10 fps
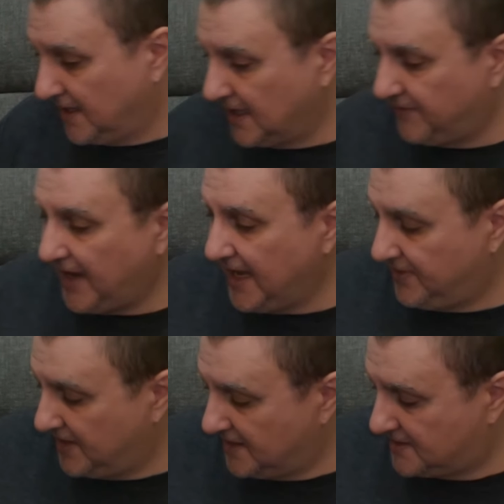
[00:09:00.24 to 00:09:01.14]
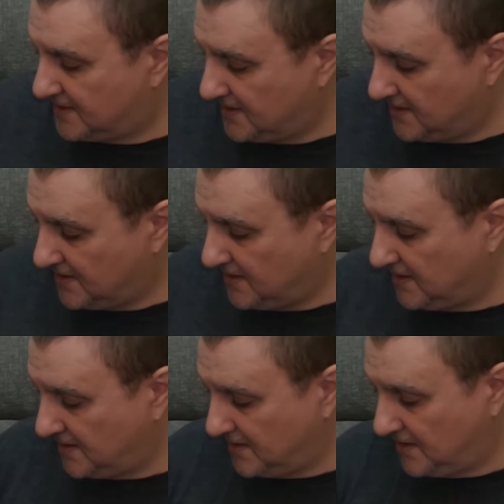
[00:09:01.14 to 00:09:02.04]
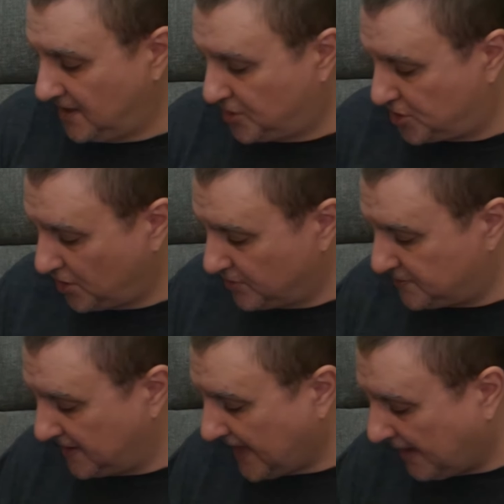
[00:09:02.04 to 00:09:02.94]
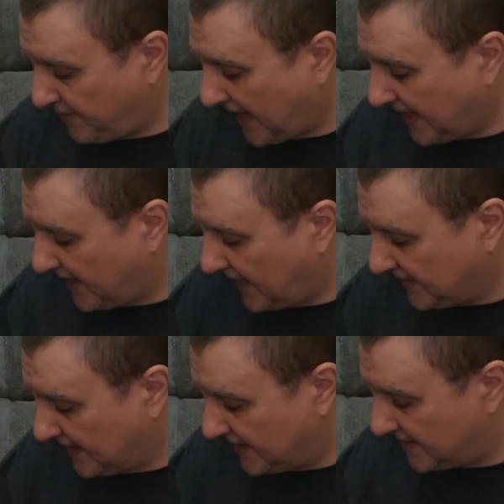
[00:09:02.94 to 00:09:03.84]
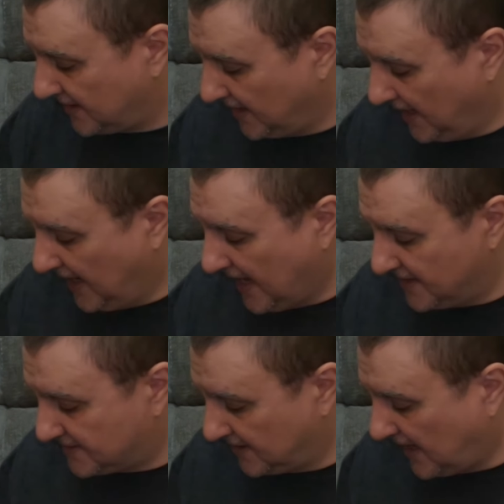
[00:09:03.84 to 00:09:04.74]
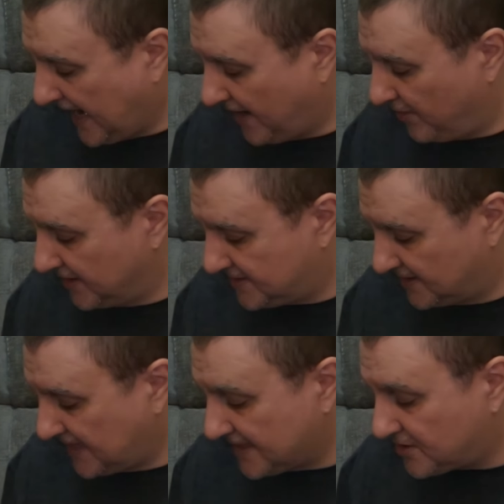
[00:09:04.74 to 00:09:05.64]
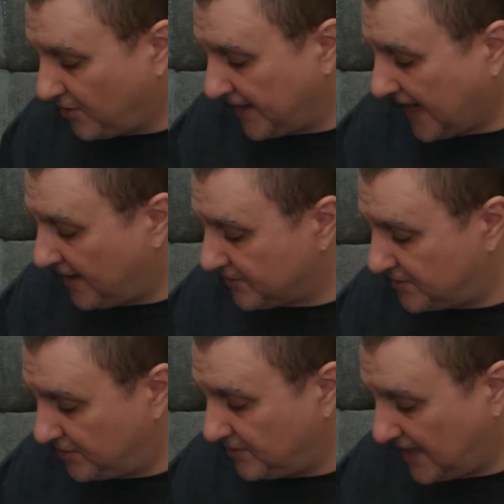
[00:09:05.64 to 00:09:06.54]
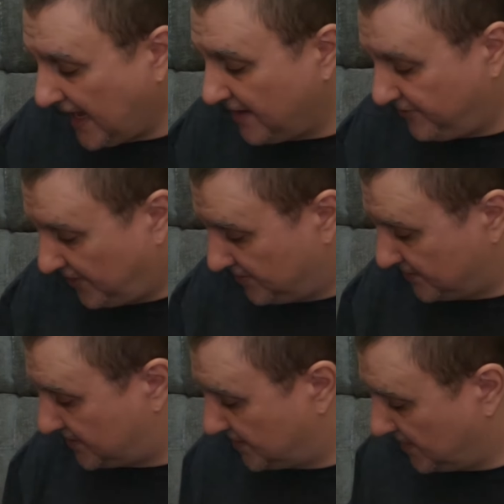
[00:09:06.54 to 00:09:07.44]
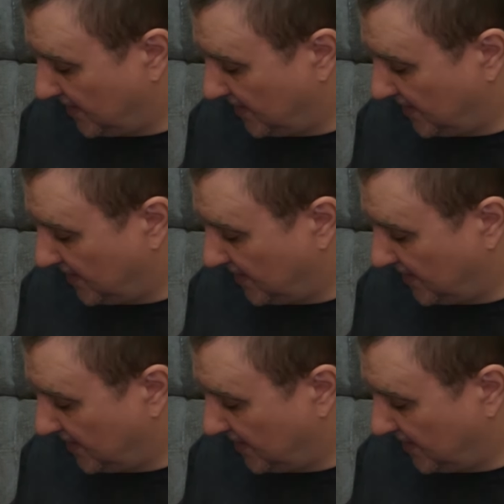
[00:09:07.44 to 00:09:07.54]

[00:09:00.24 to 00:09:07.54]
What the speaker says: Like if I hit this, it shows me that pad highlighted. And there's a little arrow, it says that's going out to the headphones.